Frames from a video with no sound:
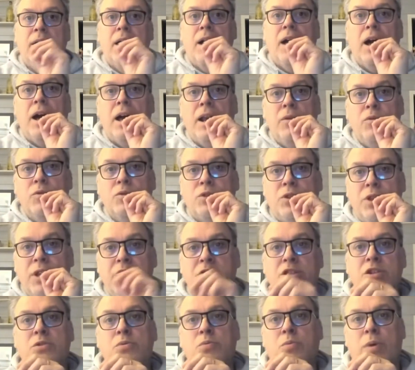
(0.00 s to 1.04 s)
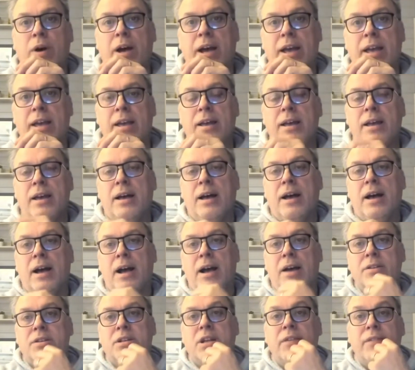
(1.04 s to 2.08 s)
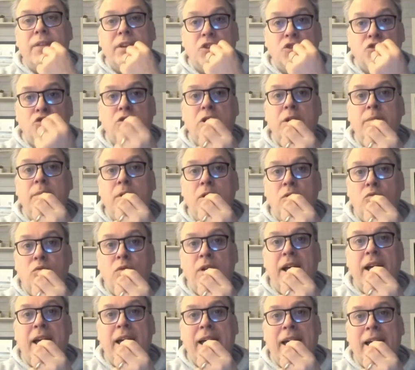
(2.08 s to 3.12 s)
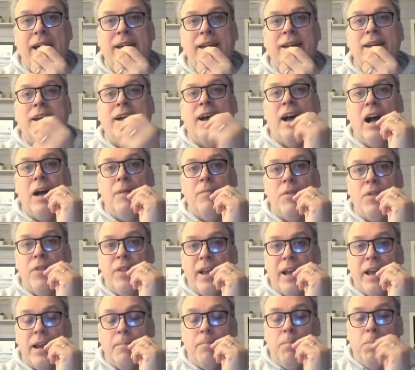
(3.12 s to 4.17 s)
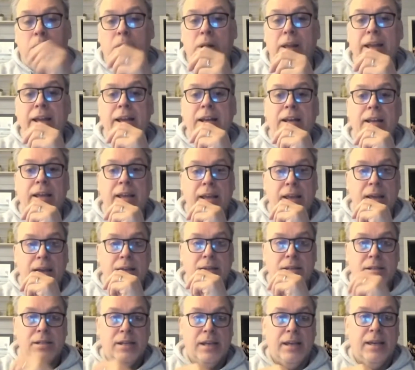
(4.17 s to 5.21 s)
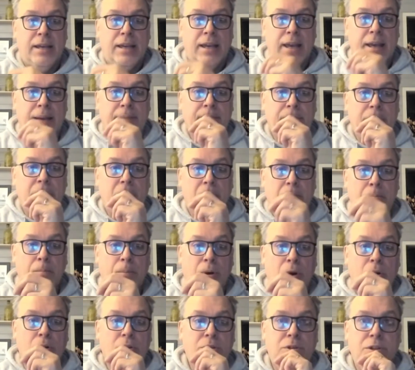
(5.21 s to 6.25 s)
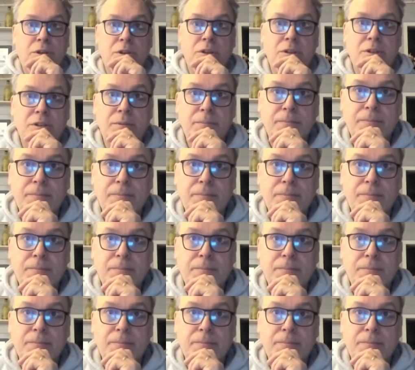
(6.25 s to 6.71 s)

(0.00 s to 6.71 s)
And it was this way it's kind of extremely rare, and that they're kind of plainly ticking boxes.